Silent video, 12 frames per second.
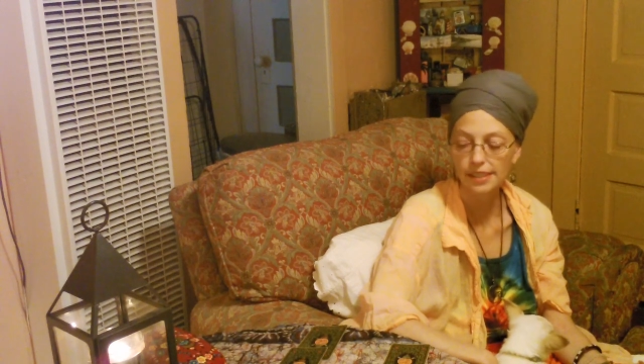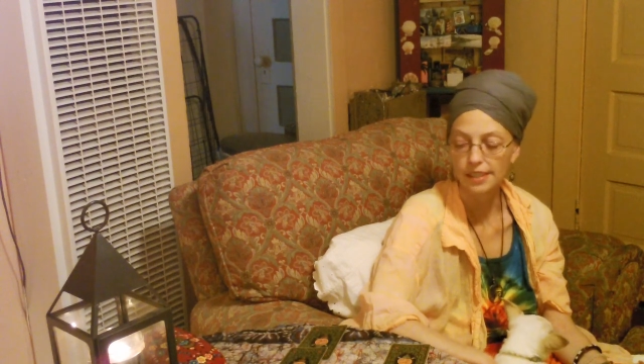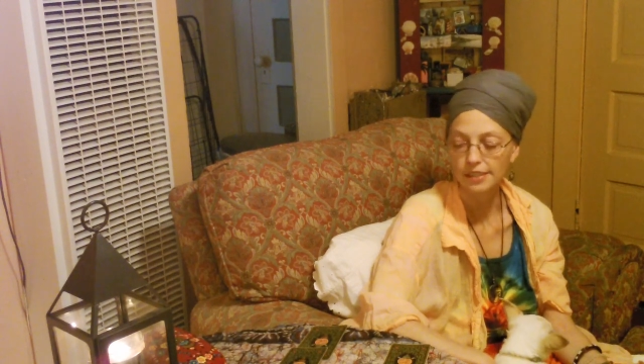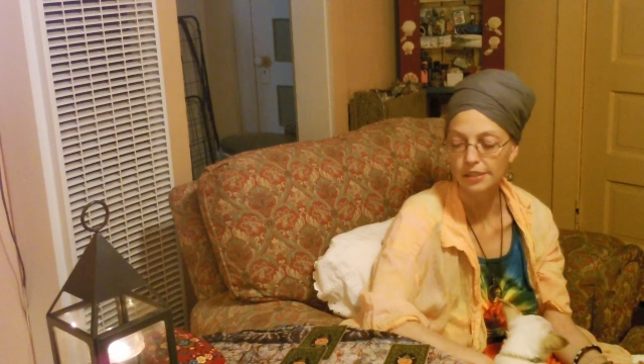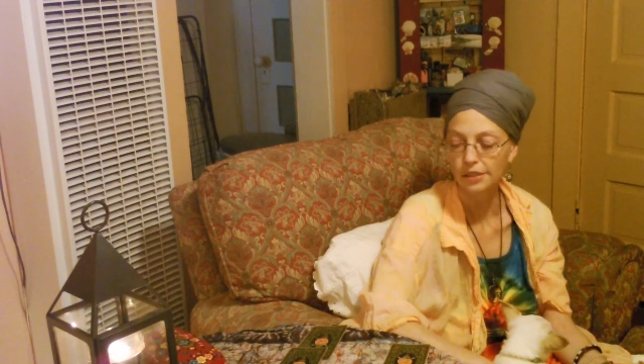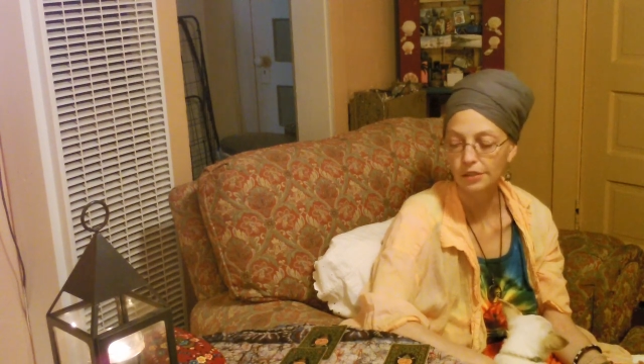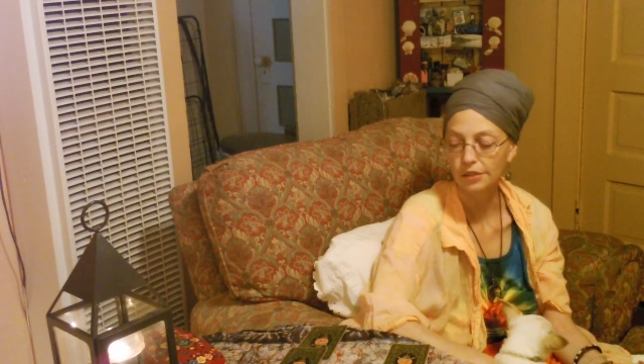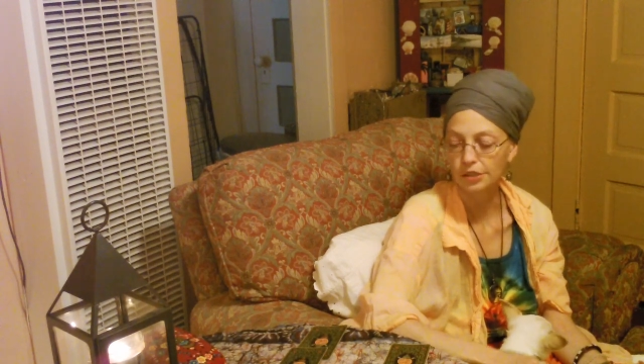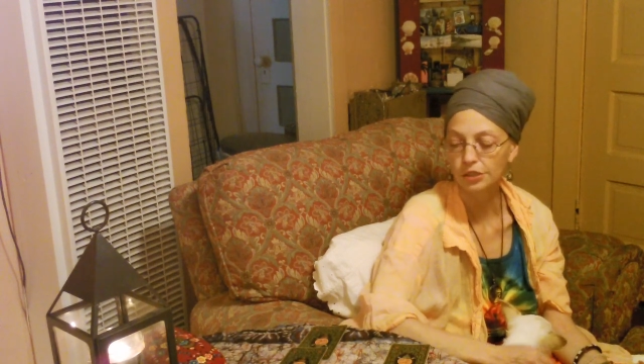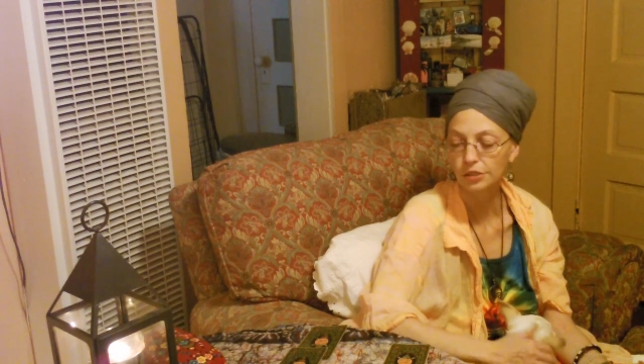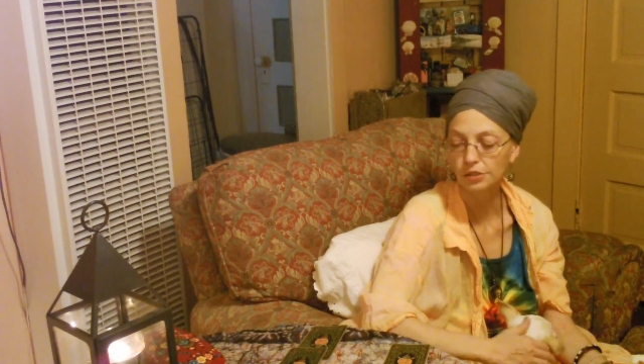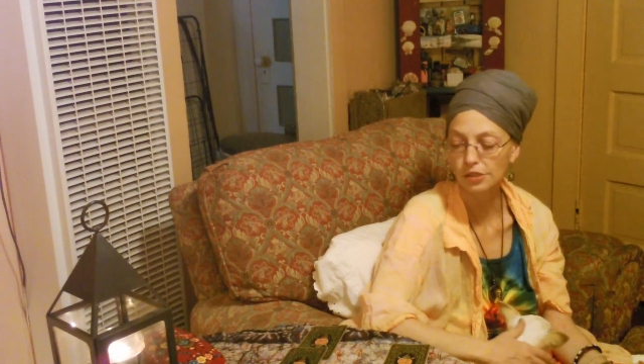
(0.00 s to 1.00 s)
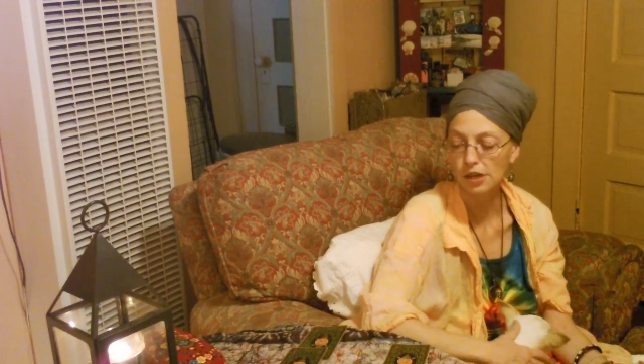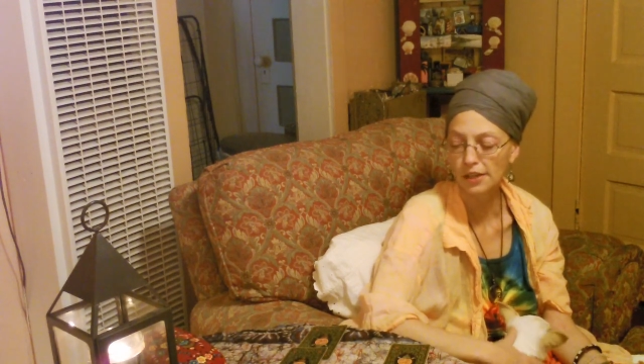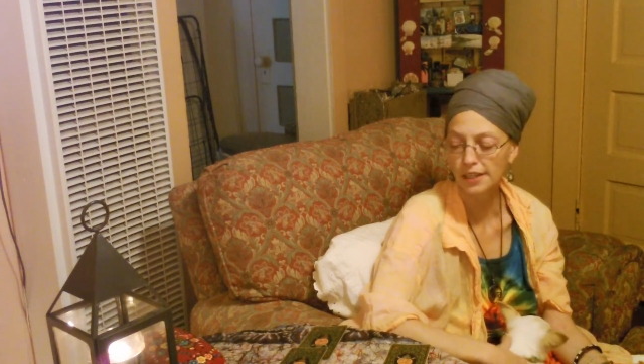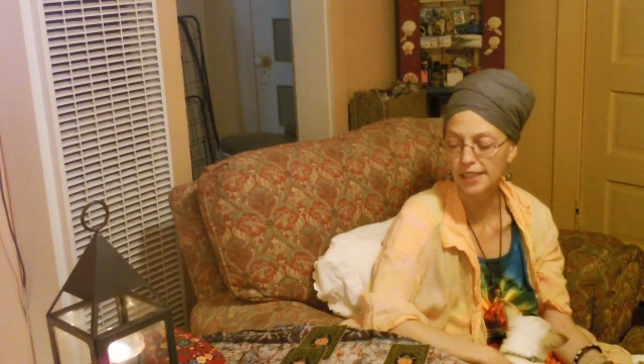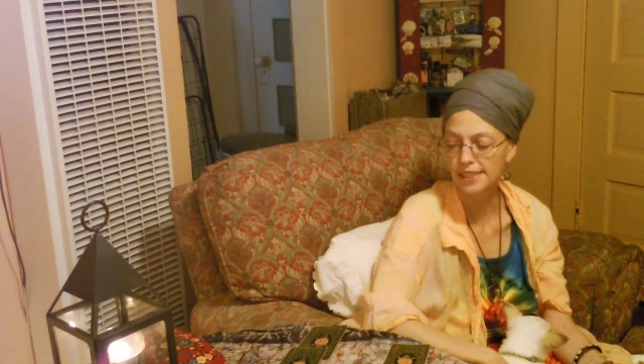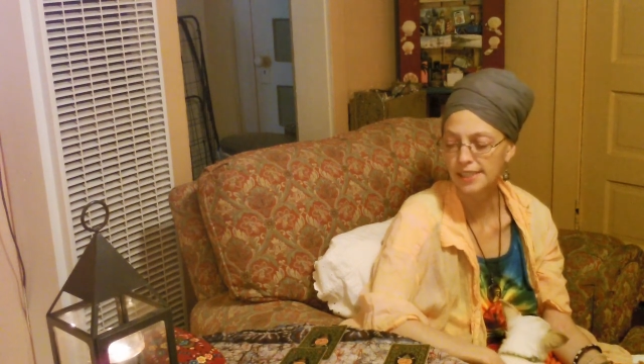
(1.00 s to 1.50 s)
So you, all
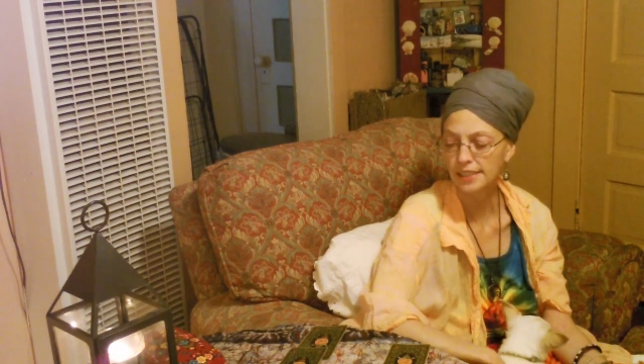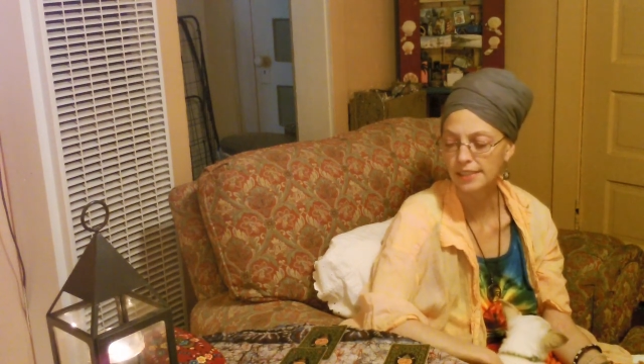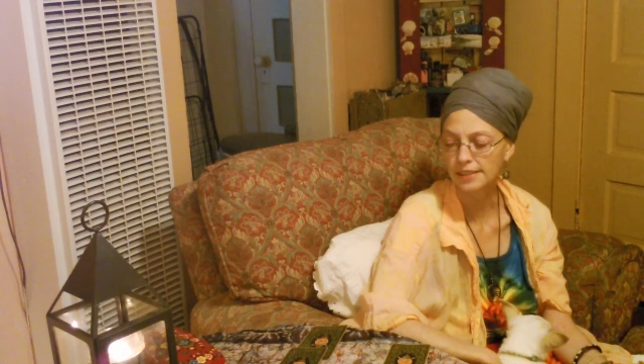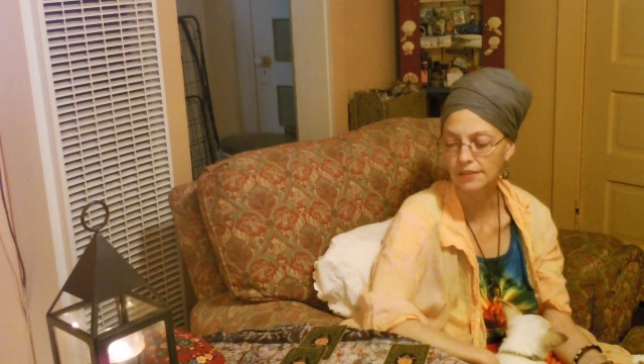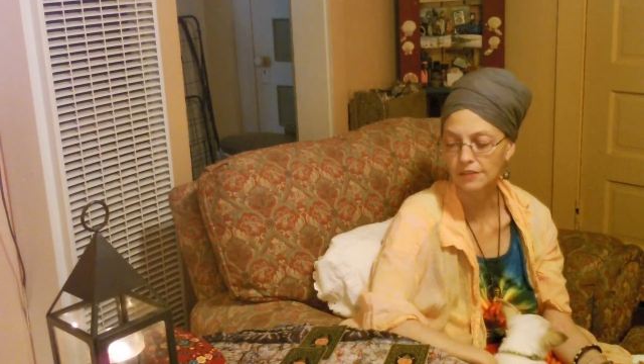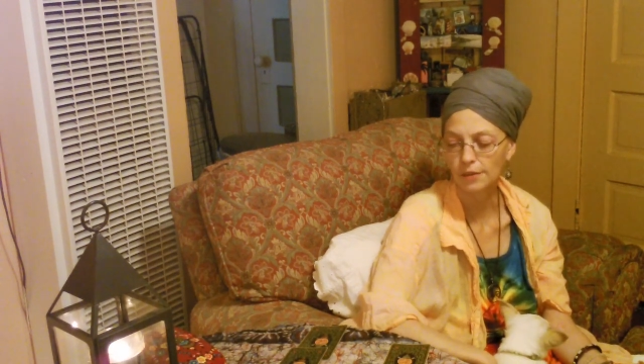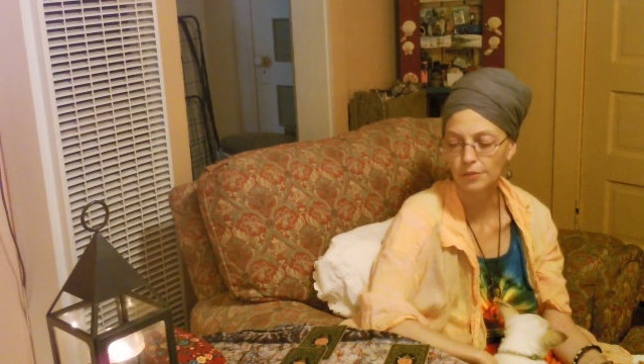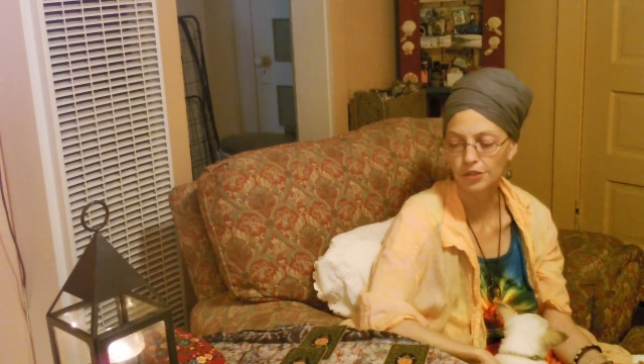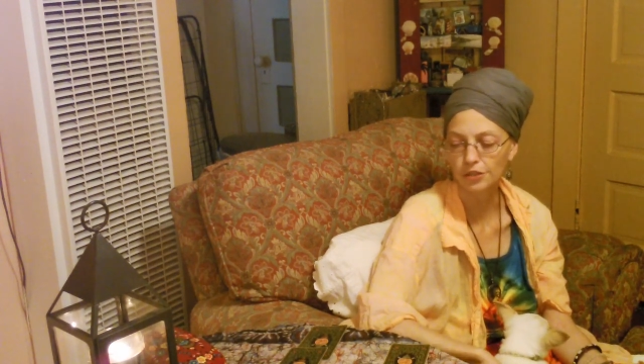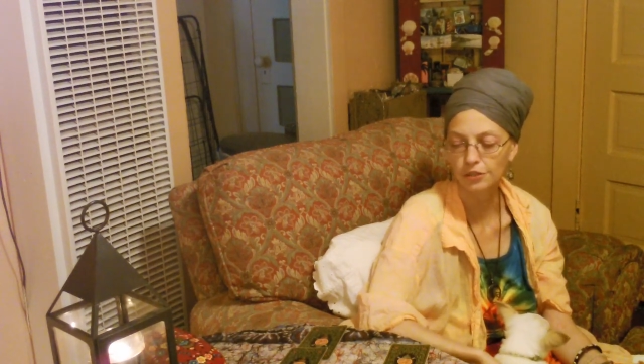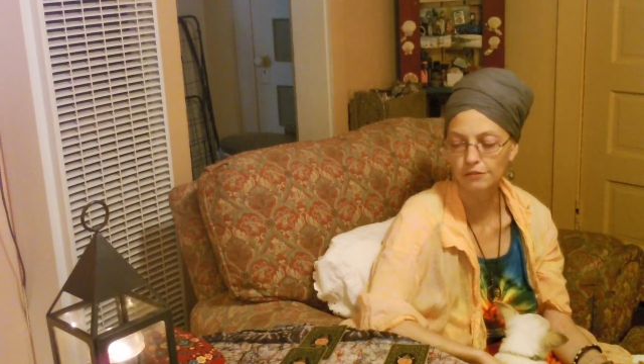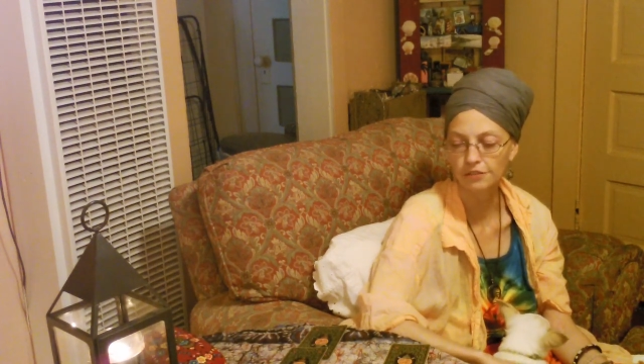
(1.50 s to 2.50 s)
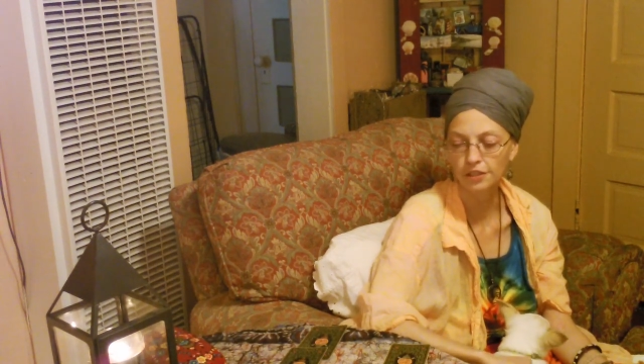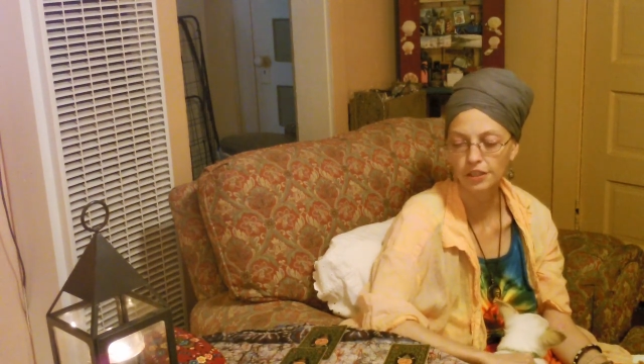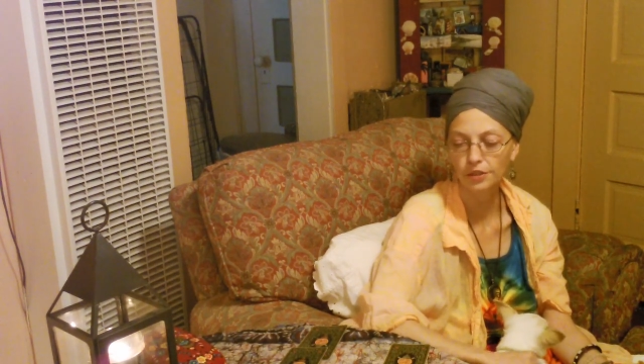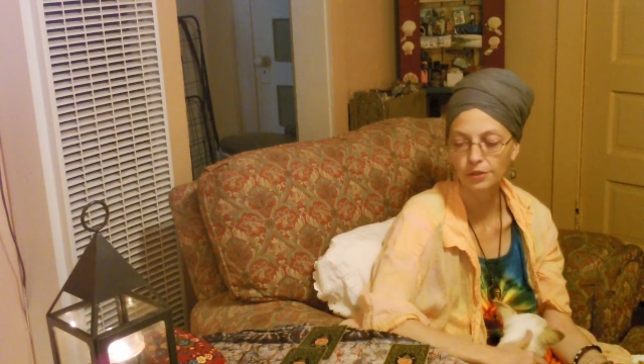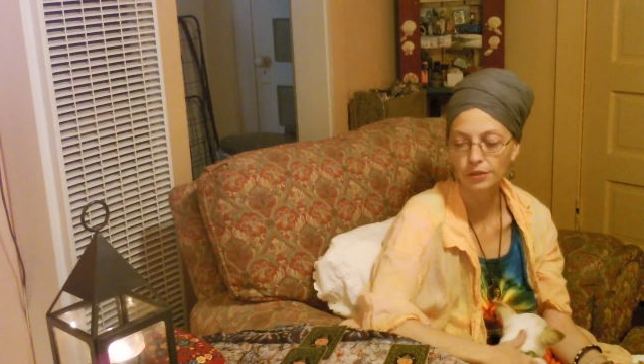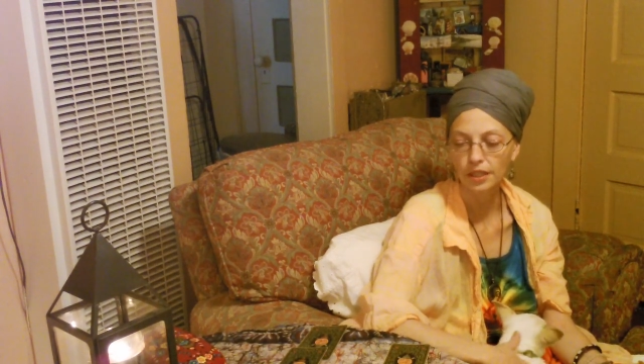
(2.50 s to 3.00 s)
these things have come through for
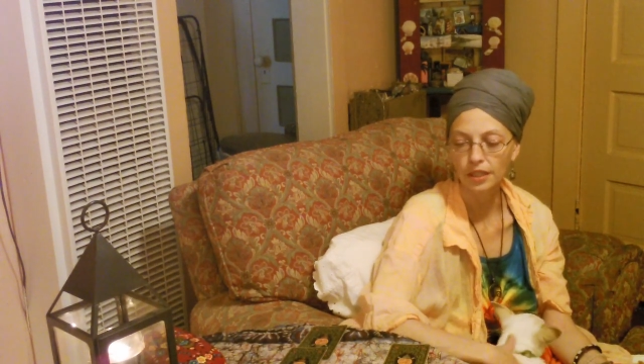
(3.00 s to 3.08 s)
you,